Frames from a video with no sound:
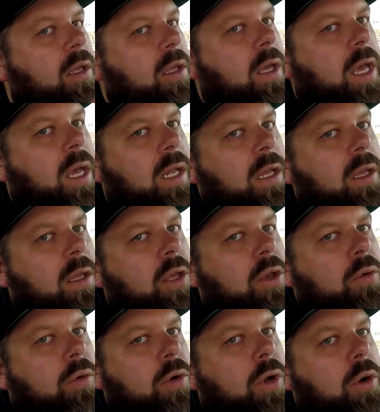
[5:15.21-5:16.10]
any
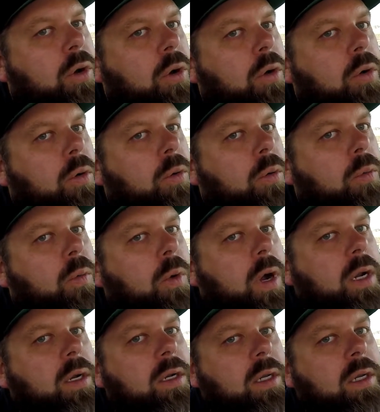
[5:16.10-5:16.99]

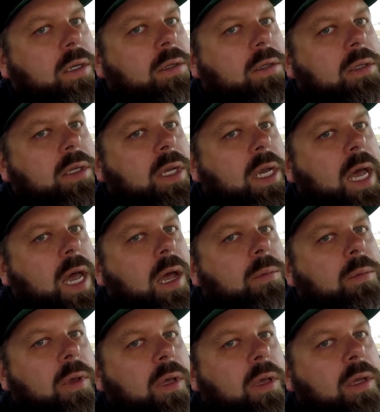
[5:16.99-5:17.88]
what is
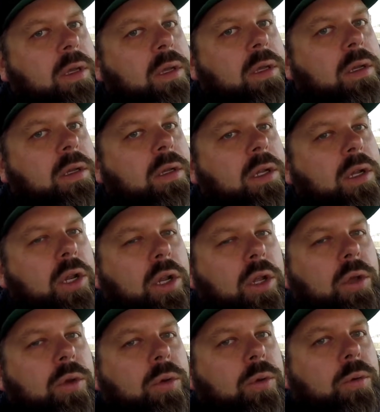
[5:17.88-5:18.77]
coming
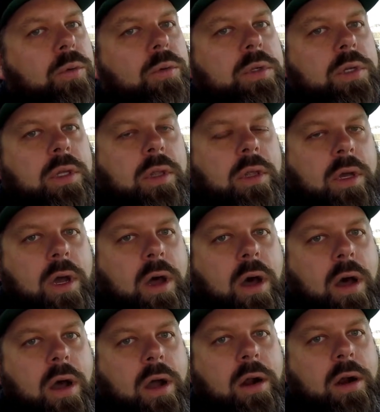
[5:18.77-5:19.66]
new to the
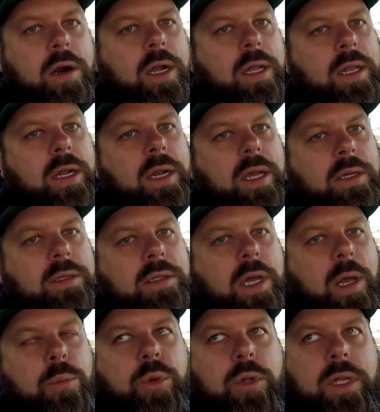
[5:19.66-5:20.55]
car in the next
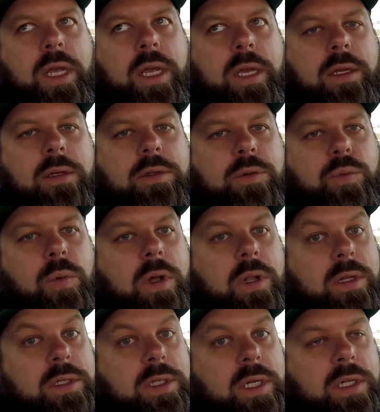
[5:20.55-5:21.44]
couple days
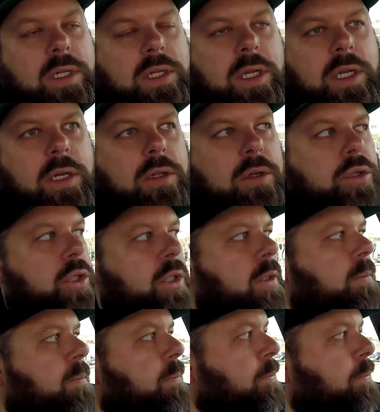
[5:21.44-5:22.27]
while it's at the dealership.